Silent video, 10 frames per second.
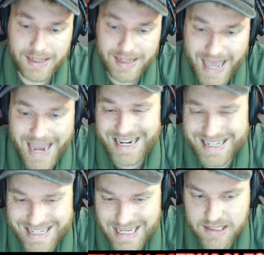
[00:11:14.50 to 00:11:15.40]
8
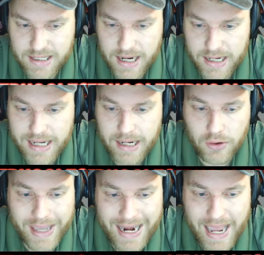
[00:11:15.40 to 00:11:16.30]
assists tonight. Dayton
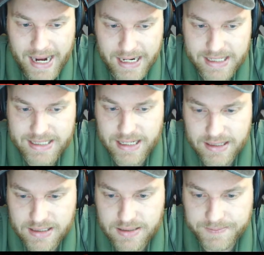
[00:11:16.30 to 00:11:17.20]
only had 8
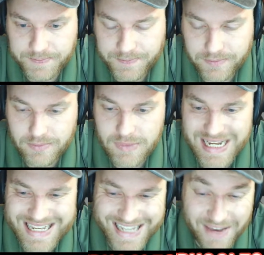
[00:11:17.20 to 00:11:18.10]
assists.
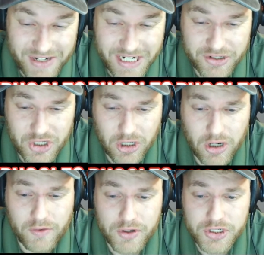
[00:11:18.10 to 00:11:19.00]
17
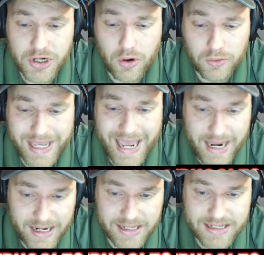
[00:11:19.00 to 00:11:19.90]
turnovers to only
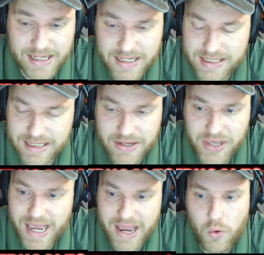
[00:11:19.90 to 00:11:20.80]
8 assists. You
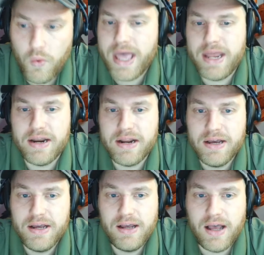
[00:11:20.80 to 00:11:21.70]
can't win
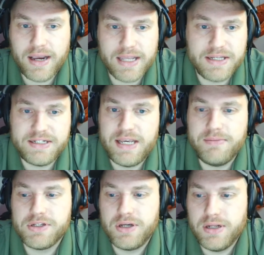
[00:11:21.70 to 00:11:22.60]
against a team
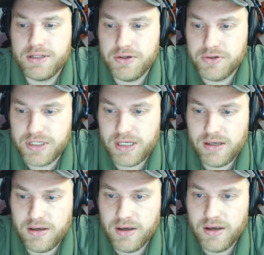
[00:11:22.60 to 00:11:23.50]
as good as
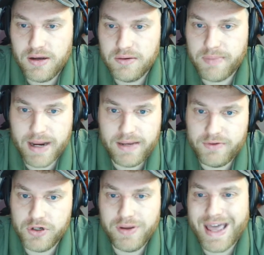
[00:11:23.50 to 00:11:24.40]
UC by even
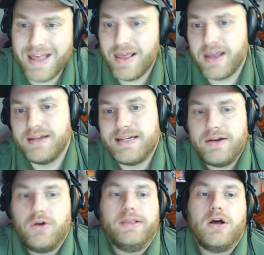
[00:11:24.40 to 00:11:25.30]
doing that. And Dayton
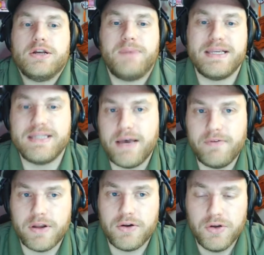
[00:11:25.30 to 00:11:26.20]
only lost by
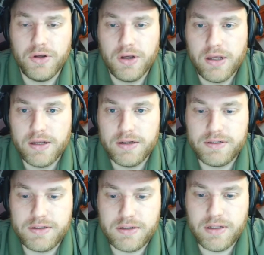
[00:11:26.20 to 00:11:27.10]
7.
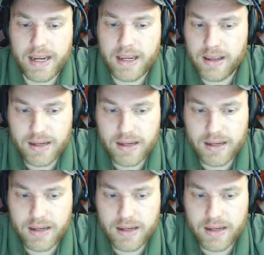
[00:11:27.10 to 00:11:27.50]
Like,